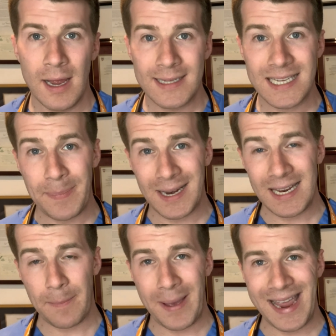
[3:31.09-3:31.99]
Typically,
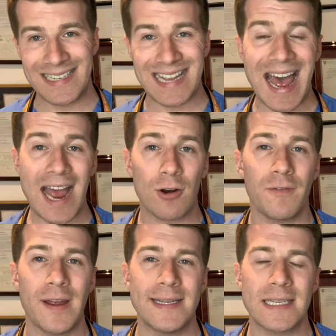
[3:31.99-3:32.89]
the pain is
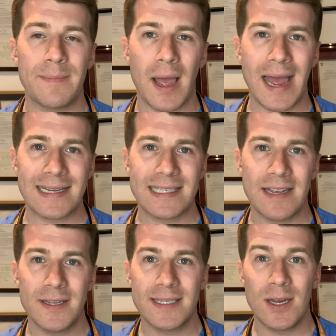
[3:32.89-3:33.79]
aggravated by
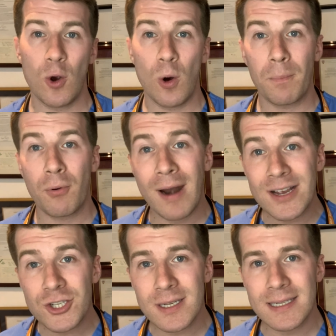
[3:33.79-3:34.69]
activity or
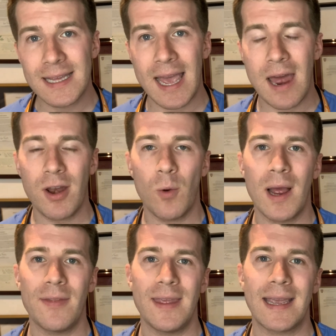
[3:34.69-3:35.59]
pressure to the area
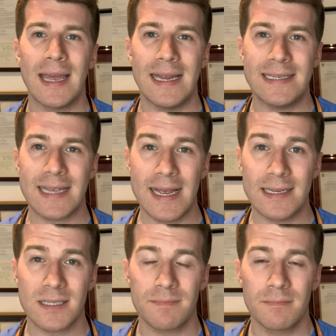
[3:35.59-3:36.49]
where the Achilles
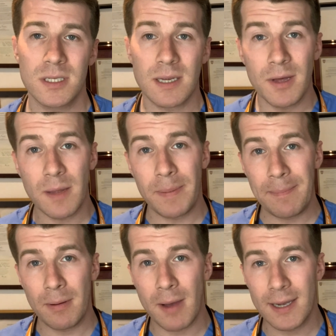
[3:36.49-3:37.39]
is. Some other
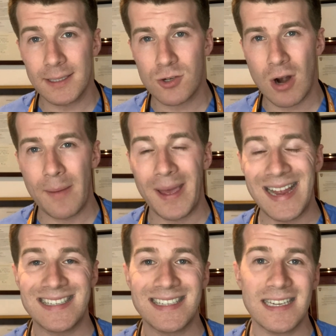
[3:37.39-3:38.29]
people might describe a
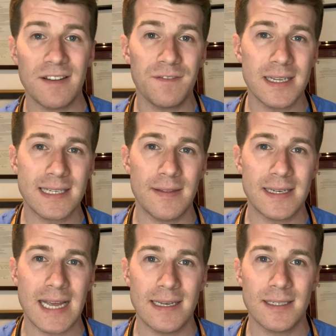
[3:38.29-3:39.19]
stiffness in the
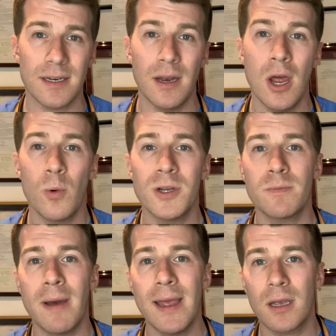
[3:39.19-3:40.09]
tendon, which
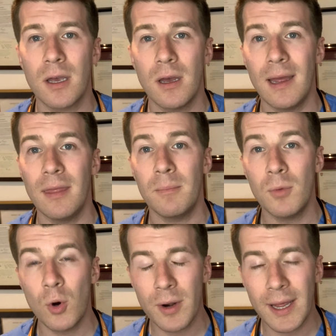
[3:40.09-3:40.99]
may occur in the
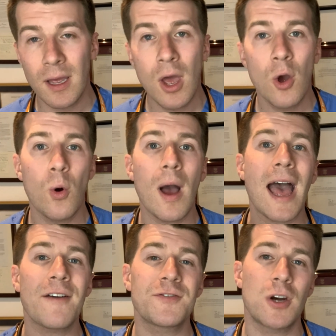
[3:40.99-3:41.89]
morning or
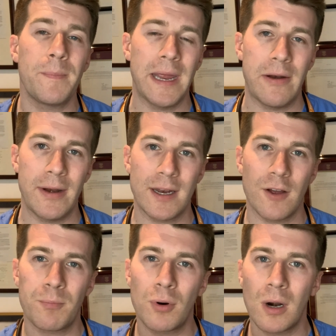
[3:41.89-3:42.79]
after a period
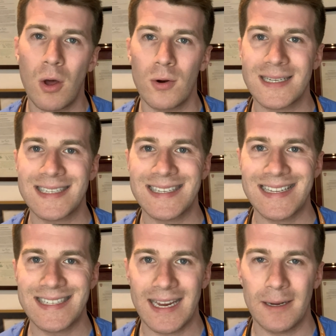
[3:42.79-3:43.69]
of prolonged
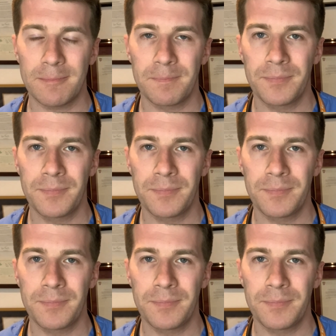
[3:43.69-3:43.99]
sitting.